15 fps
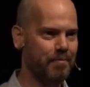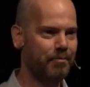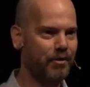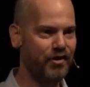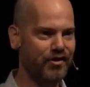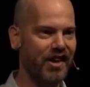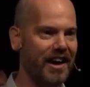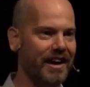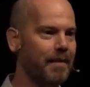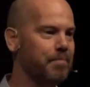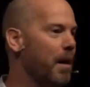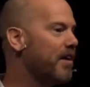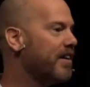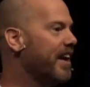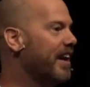Designer
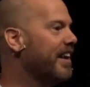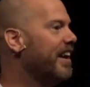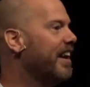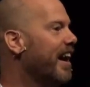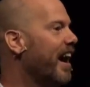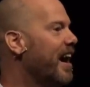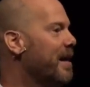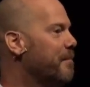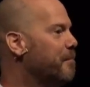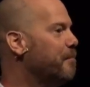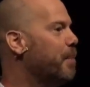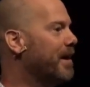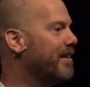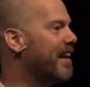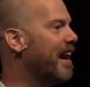bucket.
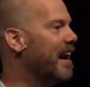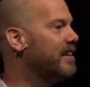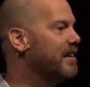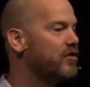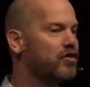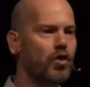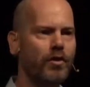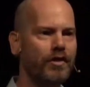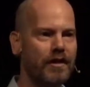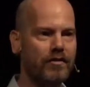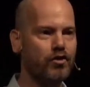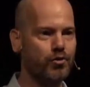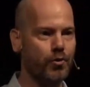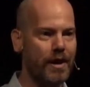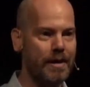But I saw in
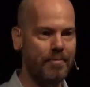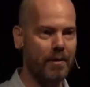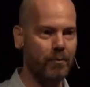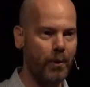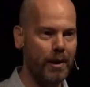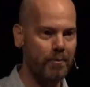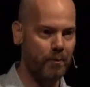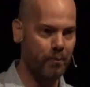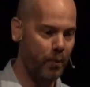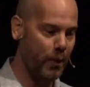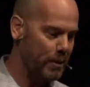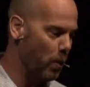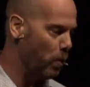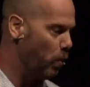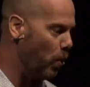this dream that we
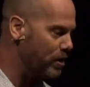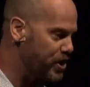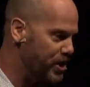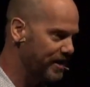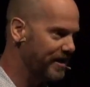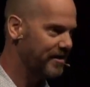were washing